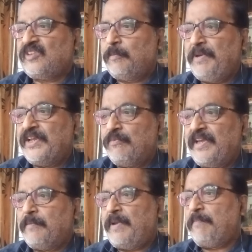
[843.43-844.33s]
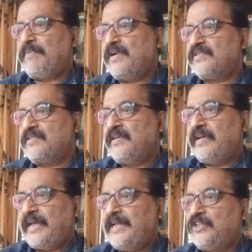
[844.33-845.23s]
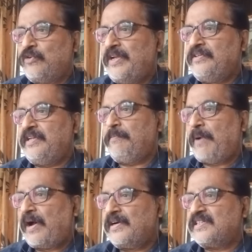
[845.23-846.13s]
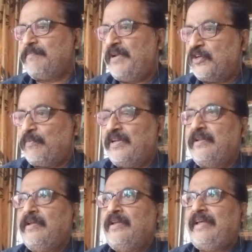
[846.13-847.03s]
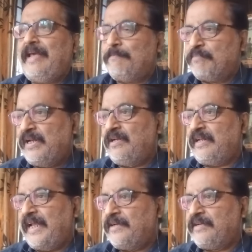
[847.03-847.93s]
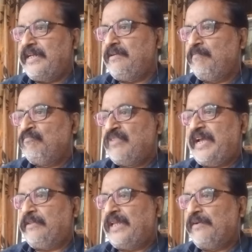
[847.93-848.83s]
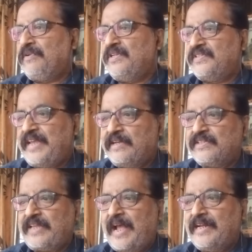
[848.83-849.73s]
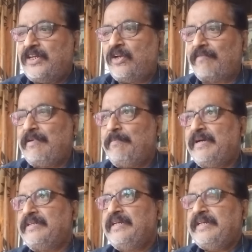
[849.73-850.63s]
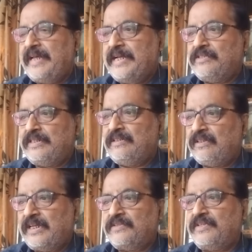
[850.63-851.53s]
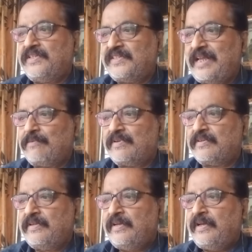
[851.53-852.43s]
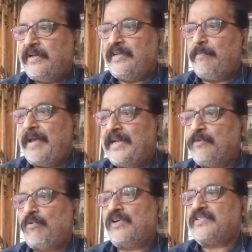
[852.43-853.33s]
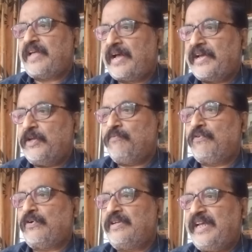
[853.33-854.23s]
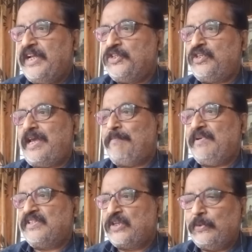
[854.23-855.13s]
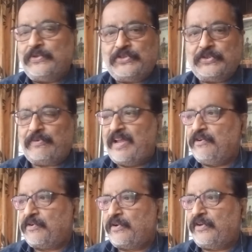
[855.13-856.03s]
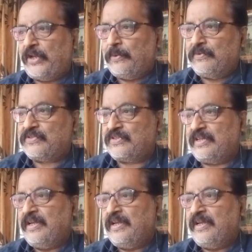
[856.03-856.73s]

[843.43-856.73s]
Pickwick Papers in 20 parts between April 1836 and November 1837. Demand was high for each episode to introduce